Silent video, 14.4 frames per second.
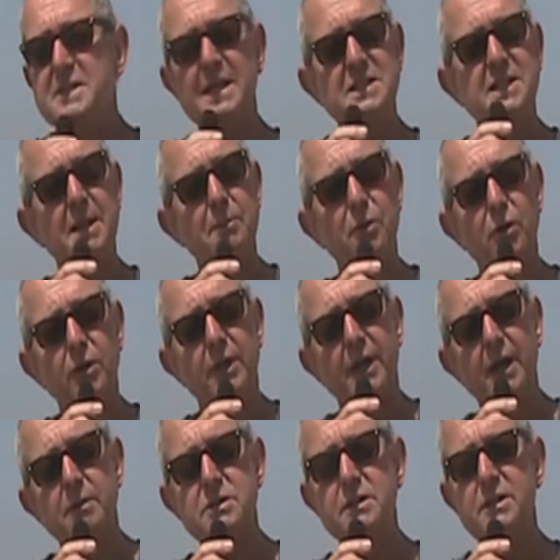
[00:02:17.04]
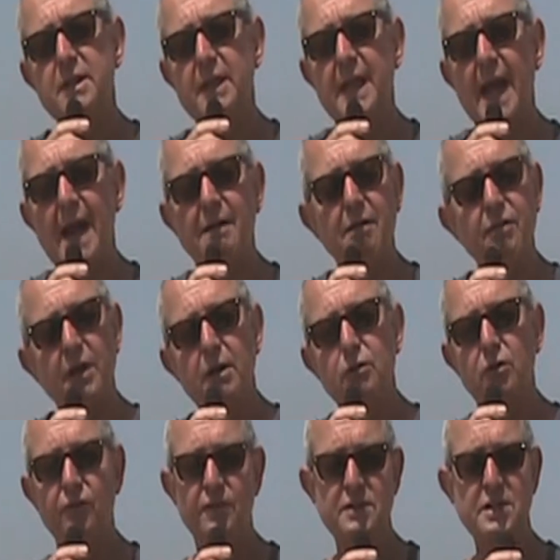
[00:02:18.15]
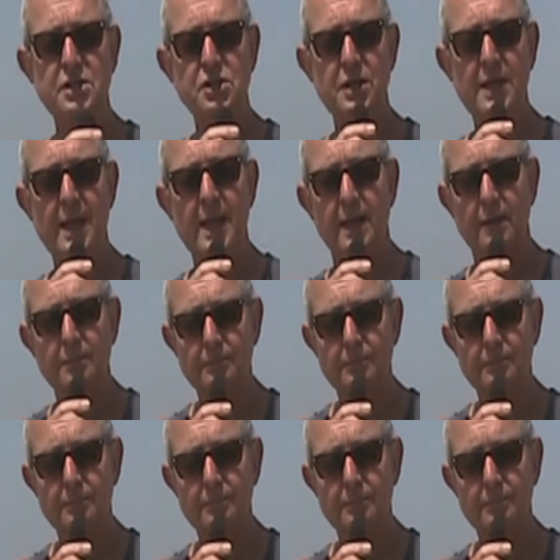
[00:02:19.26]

Saturday morning I was under the care of the local physician here